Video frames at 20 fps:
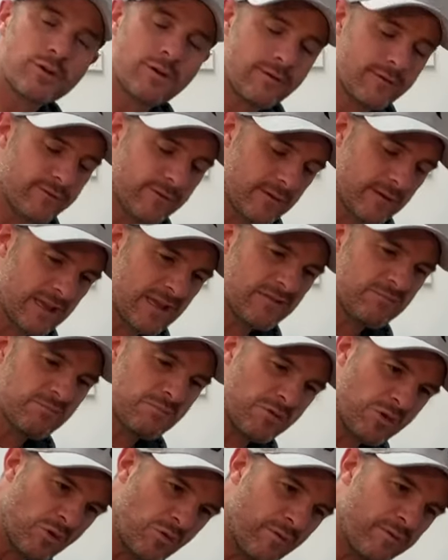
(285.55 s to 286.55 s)
off. And
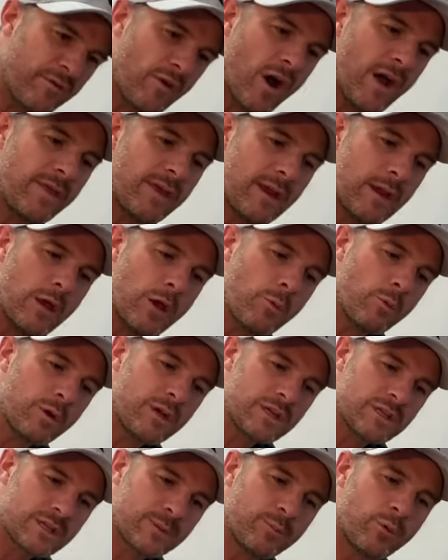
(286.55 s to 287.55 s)
you'll find that when
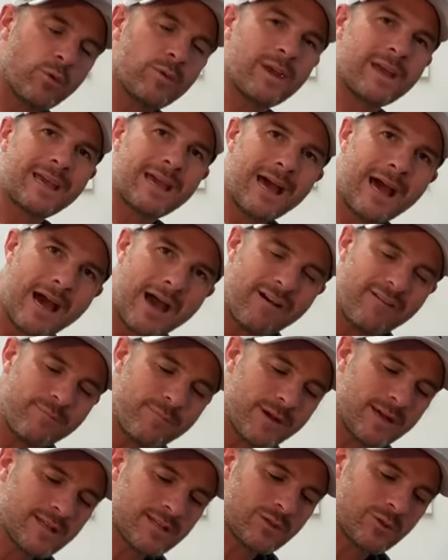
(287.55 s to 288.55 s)
you support the calf
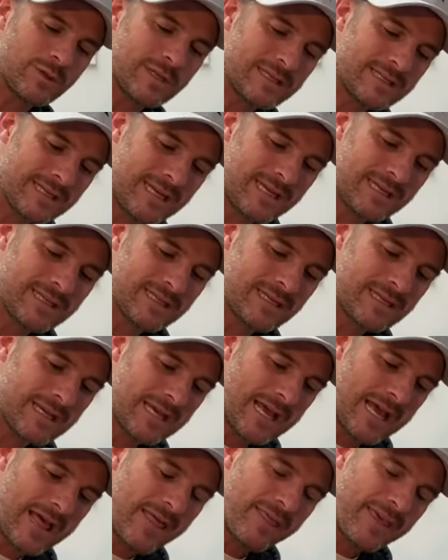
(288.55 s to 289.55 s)
muscle and the tendon,
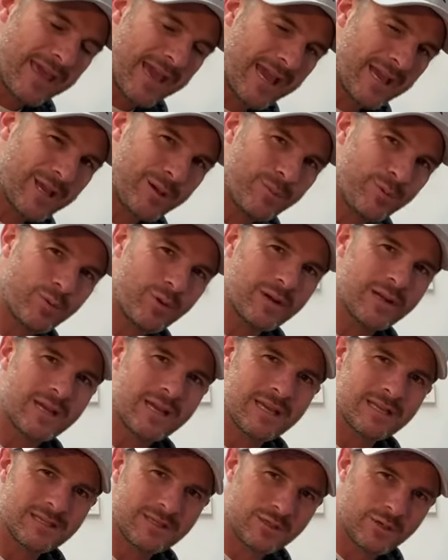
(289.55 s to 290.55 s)
the anchor point
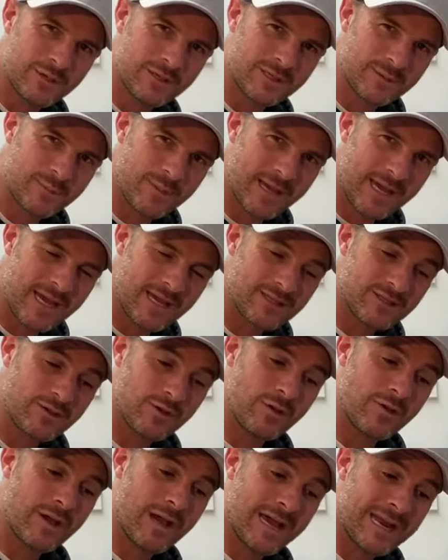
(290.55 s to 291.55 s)
is not as bad.
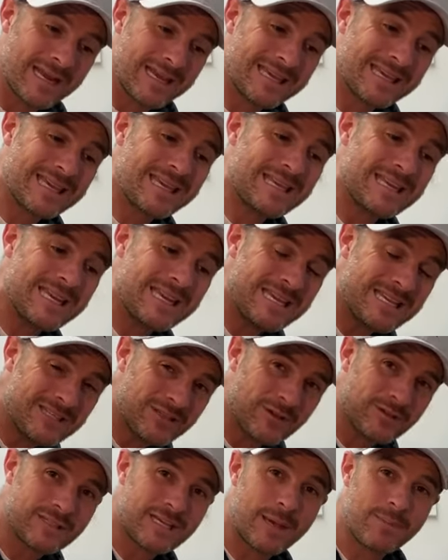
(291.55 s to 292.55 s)
So a
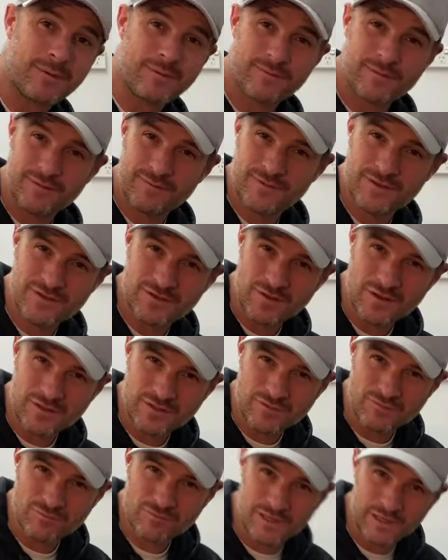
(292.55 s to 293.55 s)
kinesio taping from the physio is
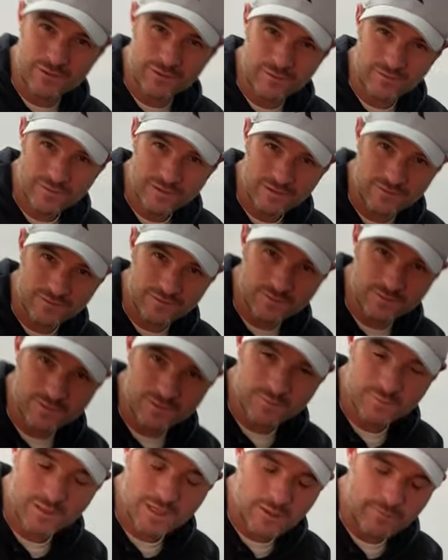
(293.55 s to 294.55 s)
a really good thing to do
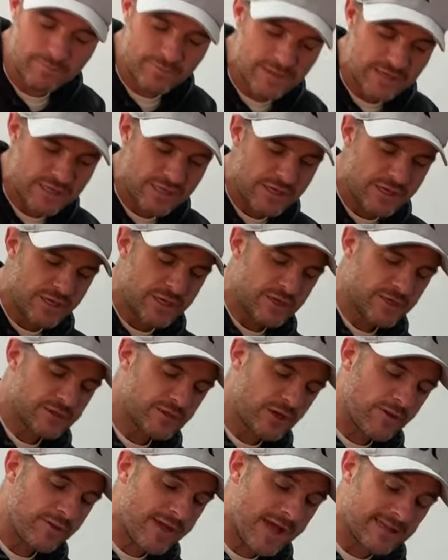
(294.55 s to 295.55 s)
as well.
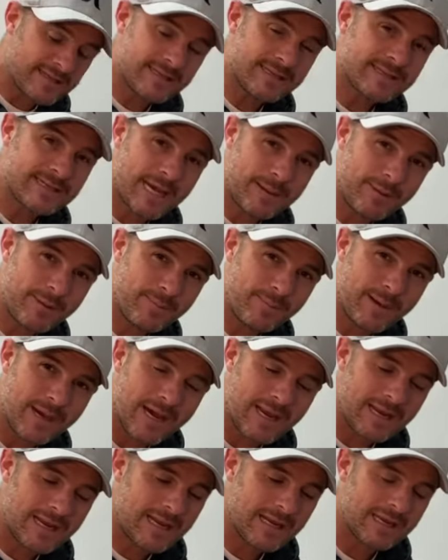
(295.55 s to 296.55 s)
So that's your taping
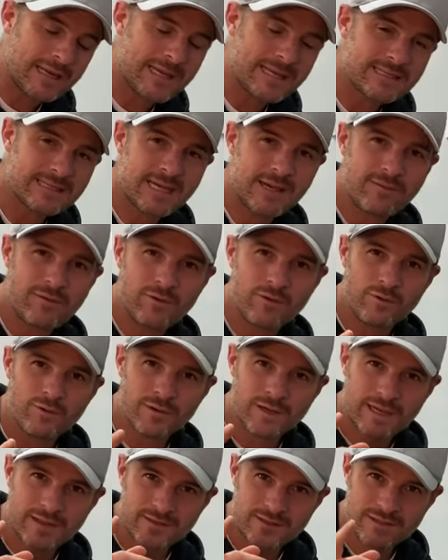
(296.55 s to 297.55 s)
part. Let's have a look
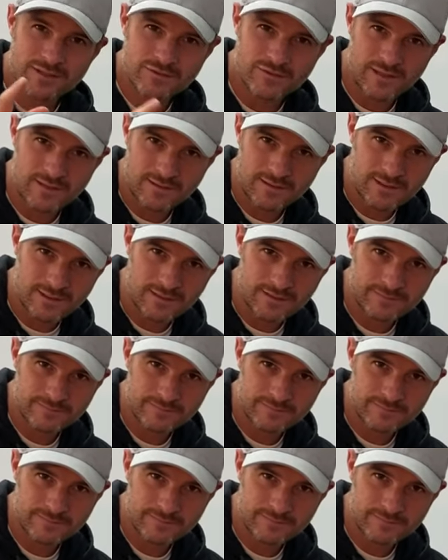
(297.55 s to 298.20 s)
at the strengthening.